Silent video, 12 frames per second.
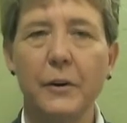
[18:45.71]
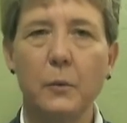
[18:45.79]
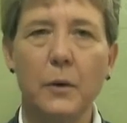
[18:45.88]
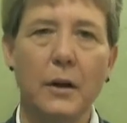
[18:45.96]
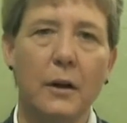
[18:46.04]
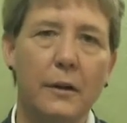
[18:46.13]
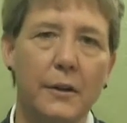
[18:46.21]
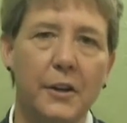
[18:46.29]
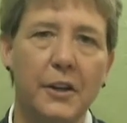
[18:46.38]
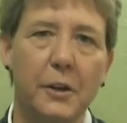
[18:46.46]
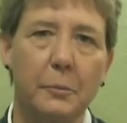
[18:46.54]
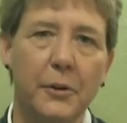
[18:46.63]
well in an
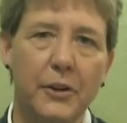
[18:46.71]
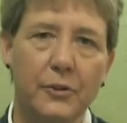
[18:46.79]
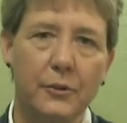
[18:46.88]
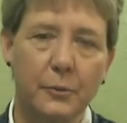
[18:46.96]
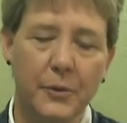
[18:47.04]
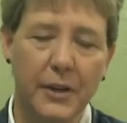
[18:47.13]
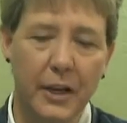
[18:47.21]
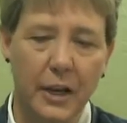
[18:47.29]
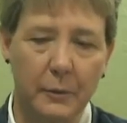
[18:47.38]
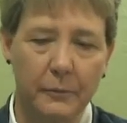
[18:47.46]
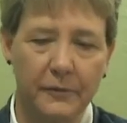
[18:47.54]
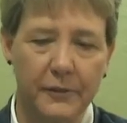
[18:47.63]
inpatient
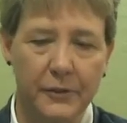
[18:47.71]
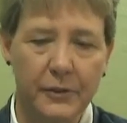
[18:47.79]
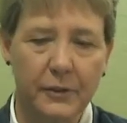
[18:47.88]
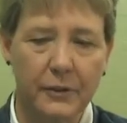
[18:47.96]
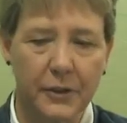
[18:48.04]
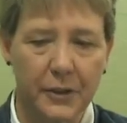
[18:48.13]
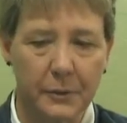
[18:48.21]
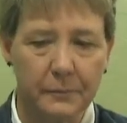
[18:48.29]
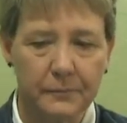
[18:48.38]
rehab facility.